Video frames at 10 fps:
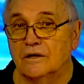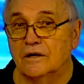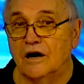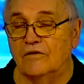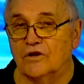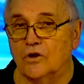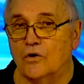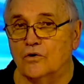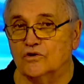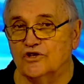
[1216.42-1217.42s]
of a
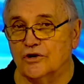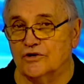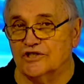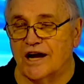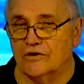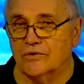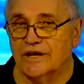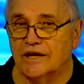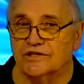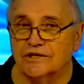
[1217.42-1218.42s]
local church
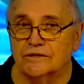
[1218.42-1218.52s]
congregation.